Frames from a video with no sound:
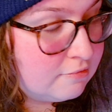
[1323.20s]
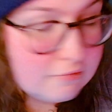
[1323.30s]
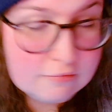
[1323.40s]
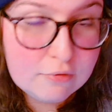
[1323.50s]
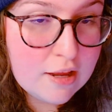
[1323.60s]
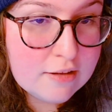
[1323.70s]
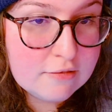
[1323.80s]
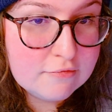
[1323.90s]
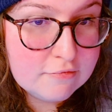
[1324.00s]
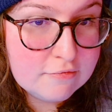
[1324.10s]
we had
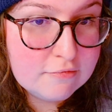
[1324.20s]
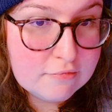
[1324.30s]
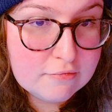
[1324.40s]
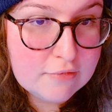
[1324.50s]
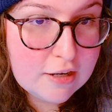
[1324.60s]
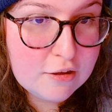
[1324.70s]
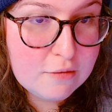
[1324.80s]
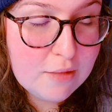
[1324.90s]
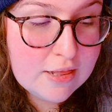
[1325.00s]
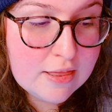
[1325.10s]
a good
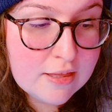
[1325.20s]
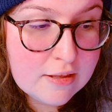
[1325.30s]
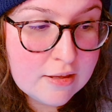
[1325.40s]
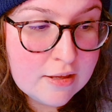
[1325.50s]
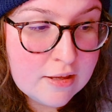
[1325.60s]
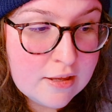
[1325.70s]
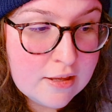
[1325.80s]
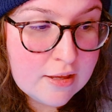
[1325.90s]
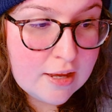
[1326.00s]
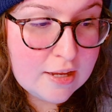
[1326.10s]
month,
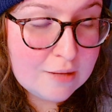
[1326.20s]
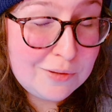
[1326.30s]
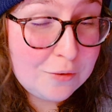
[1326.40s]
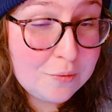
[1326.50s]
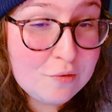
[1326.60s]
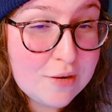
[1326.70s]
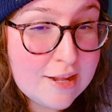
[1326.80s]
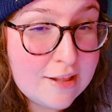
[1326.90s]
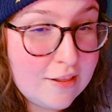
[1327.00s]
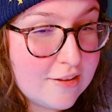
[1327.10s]
and I'm gonna be
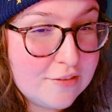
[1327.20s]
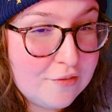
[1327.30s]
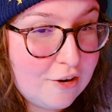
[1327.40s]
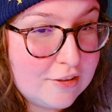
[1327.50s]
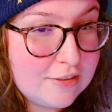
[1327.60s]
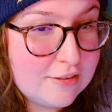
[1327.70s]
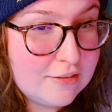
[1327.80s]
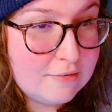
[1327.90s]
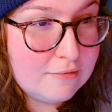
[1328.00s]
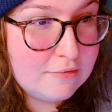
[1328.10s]
reading lots of arcs
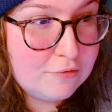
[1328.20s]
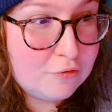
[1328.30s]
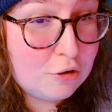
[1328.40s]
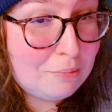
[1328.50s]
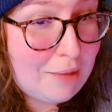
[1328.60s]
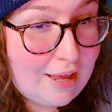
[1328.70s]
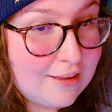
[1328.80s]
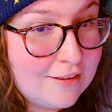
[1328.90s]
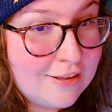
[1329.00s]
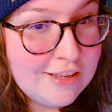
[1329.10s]
for
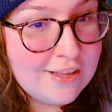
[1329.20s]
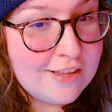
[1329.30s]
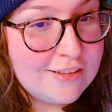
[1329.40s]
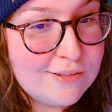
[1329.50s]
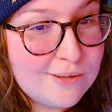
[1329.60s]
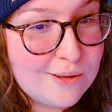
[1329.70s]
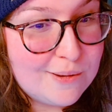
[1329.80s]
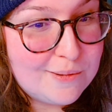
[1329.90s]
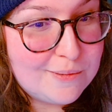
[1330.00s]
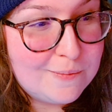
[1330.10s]
May.
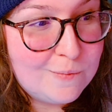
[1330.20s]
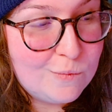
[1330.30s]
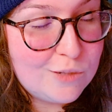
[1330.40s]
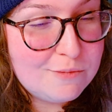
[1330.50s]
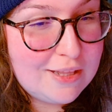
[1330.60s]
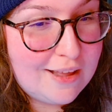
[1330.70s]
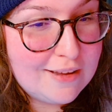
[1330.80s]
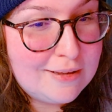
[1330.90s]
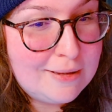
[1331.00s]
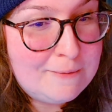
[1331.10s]
So wish me
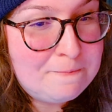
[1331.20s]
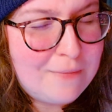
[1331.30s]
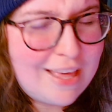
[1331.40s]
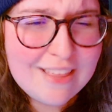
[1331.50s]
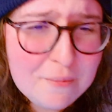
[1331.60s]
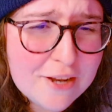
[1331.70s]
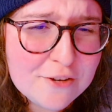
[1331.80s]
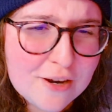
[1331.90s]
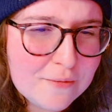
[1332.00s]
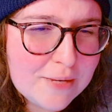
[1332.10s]
luck. I think I'm gonna
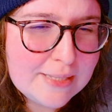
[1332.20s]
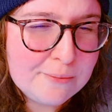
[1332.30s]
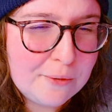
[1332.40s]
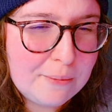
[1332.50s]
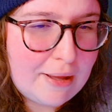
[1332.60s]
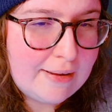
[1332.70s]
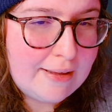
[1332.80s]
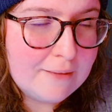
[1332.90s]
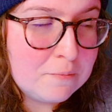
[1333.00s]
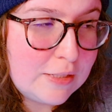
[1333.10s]
try to read some more
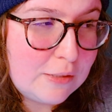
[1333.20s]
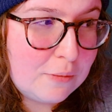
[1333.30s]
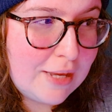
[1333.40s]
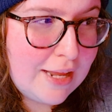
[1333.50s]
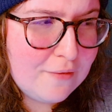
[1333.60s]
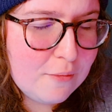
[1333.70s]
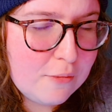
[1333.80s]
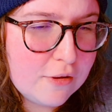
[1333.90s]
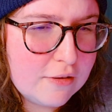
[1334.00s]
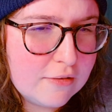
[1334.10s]
manga. So we might have a book